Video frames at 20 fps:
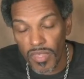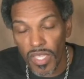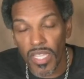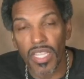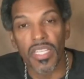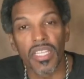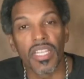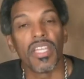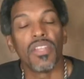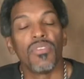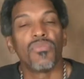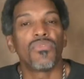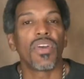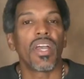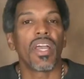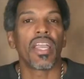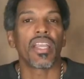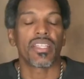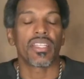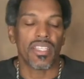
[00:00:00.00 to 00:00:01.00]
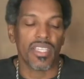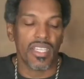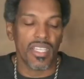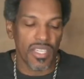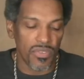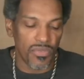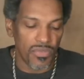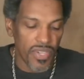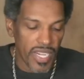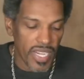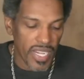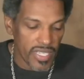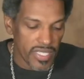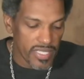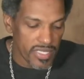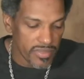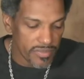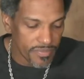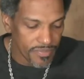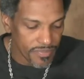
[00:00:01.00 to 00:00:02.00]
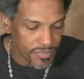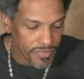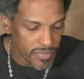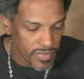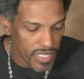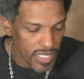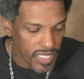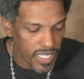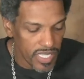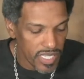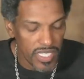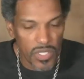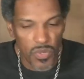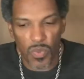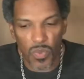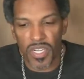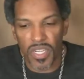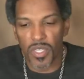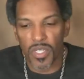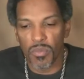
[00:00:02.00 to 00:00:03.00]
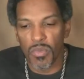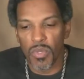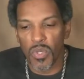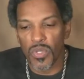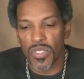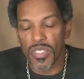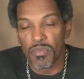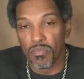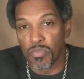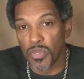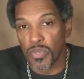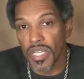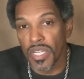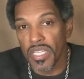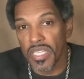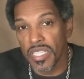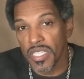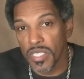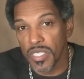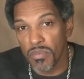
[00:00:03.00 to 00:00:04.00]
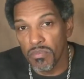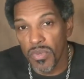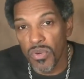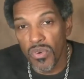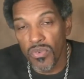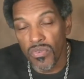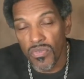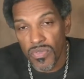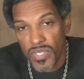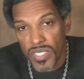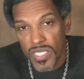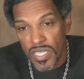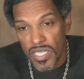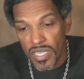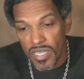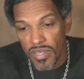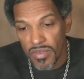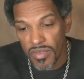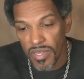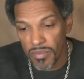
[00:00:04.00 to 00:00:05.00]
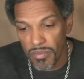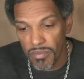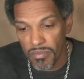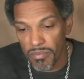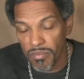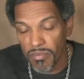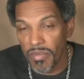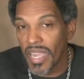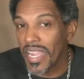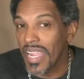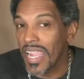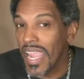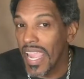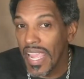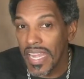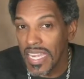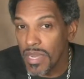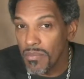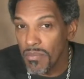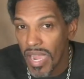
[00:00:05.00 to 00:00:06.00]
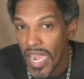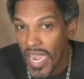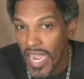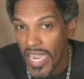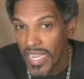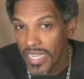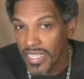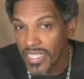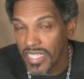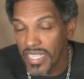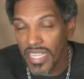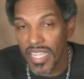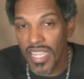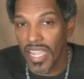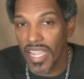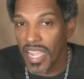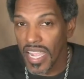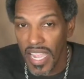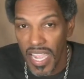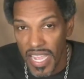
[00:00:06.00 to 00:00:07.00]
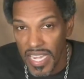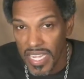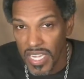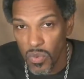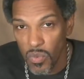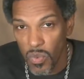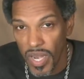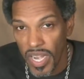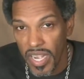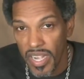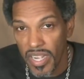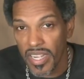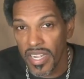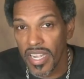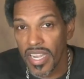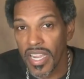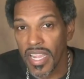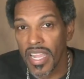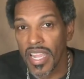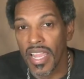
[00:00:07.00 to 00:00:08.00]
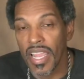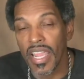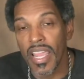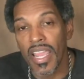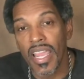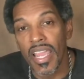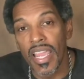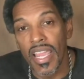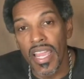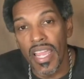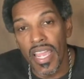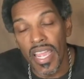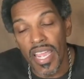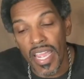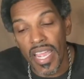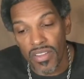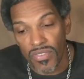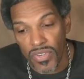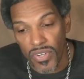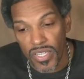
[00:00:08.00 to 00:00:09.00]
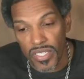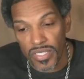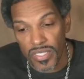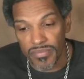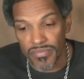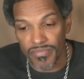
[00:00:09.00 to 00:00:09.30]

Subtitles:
In fact, it is one of the most brilliant moves by any mind anywhere ever.